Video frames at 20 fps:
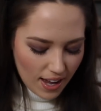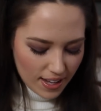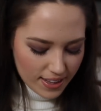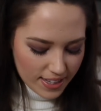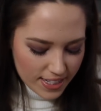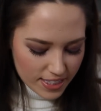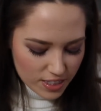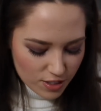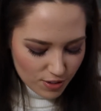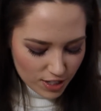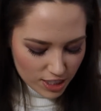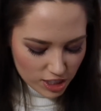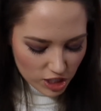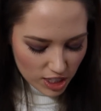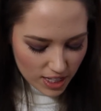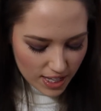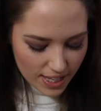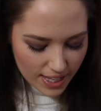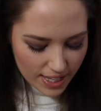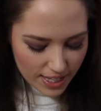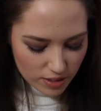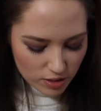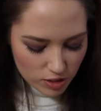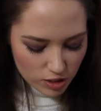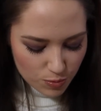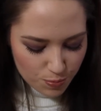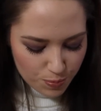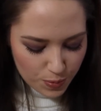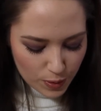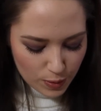and these are actually
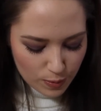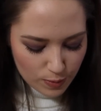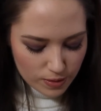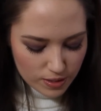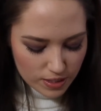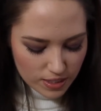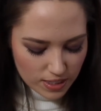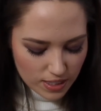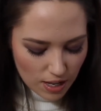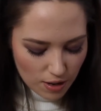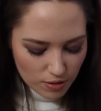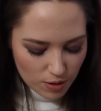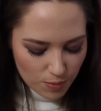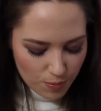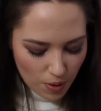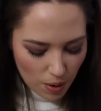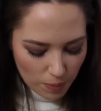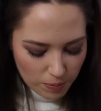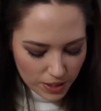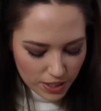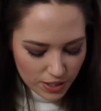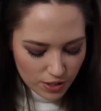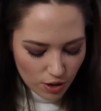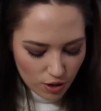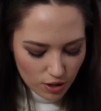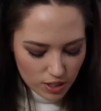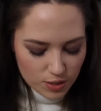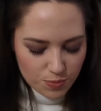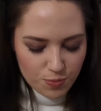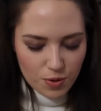heeled boots so they're probably
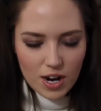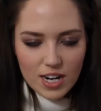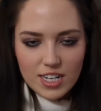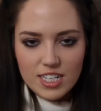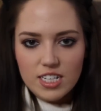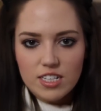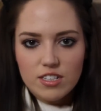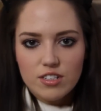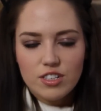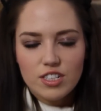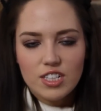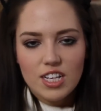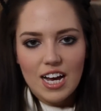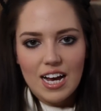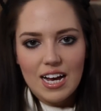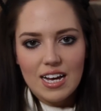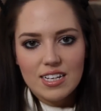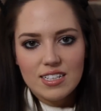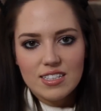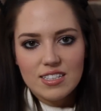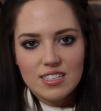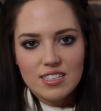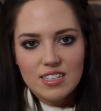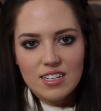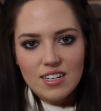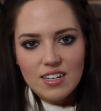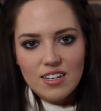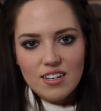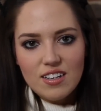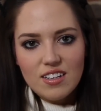not as practical as
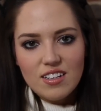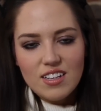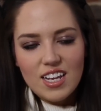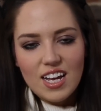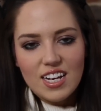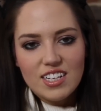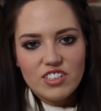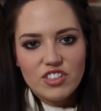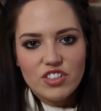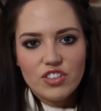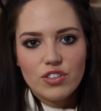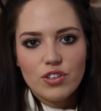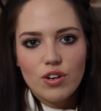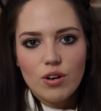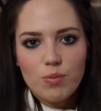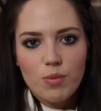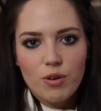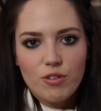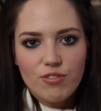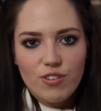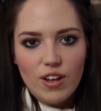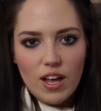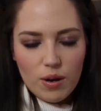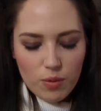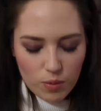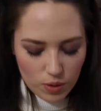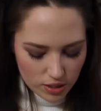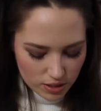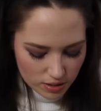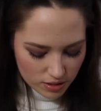like just normal
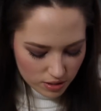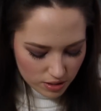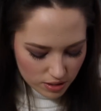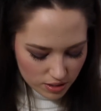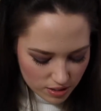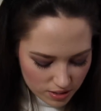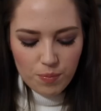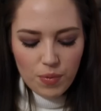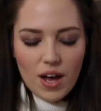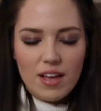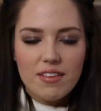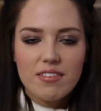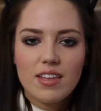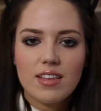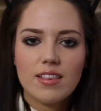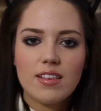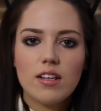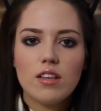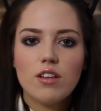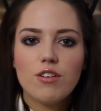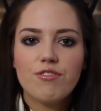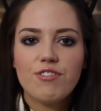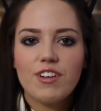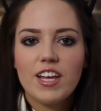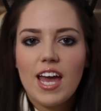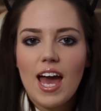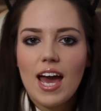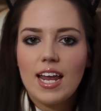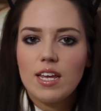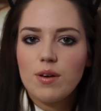flat ones. But I think they're
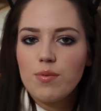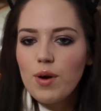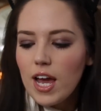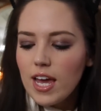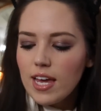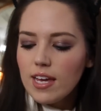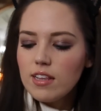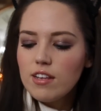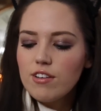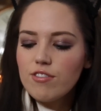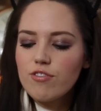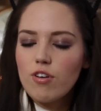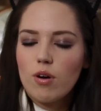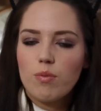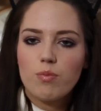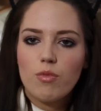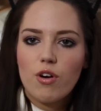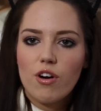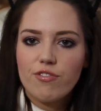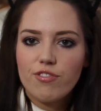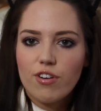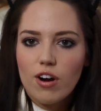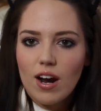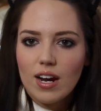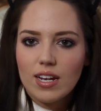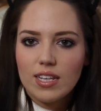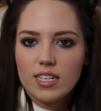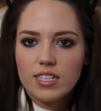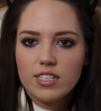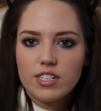lovely anyway and they're from River
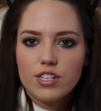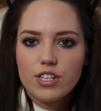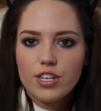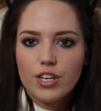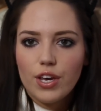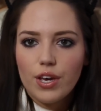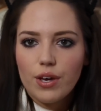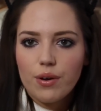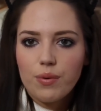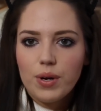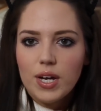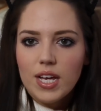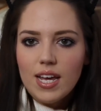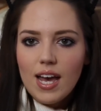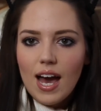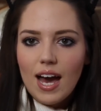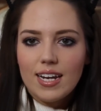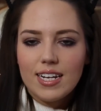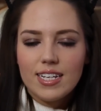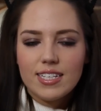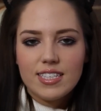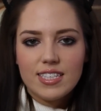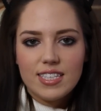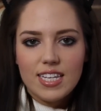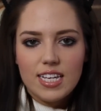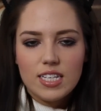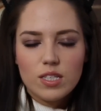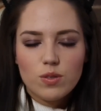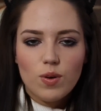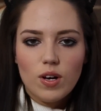Island too. And it's
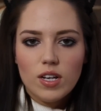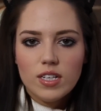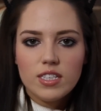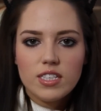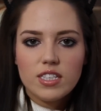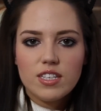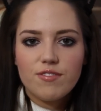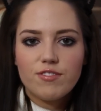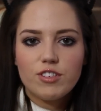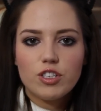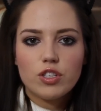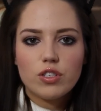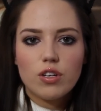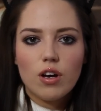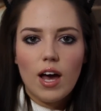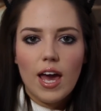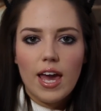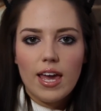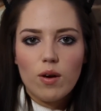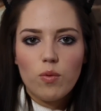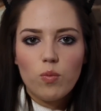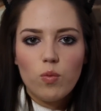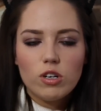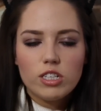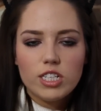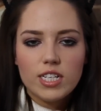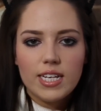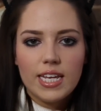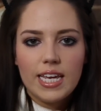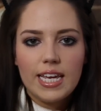these ones, they've just got a
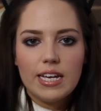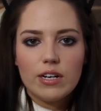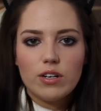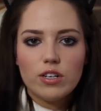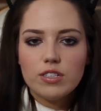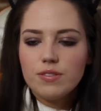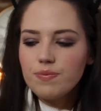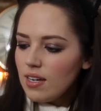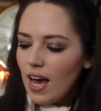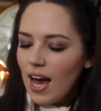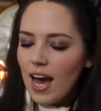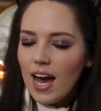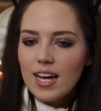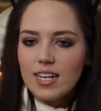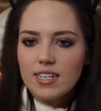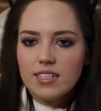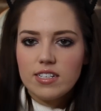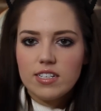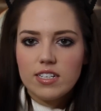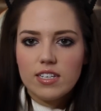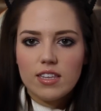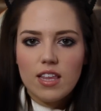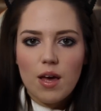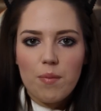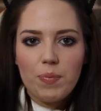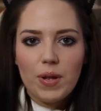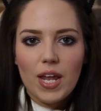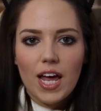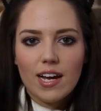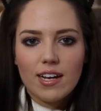wooden heel and
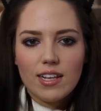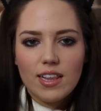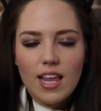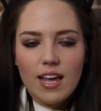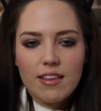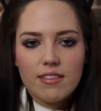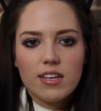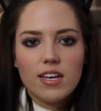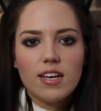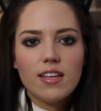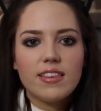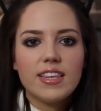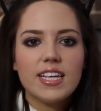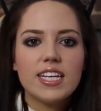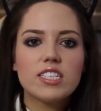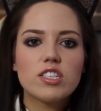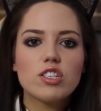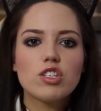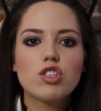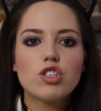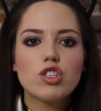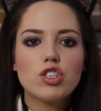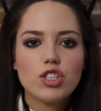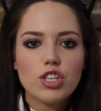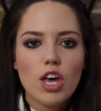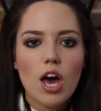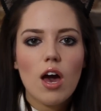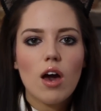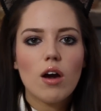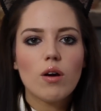they're black leather. These are
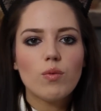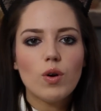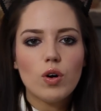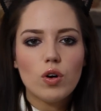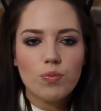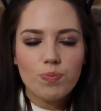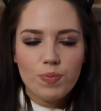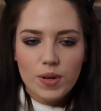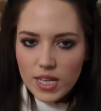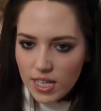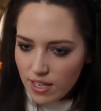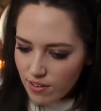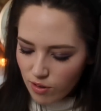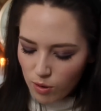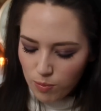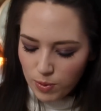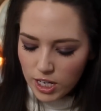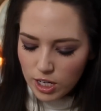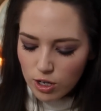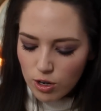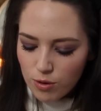so unbelievably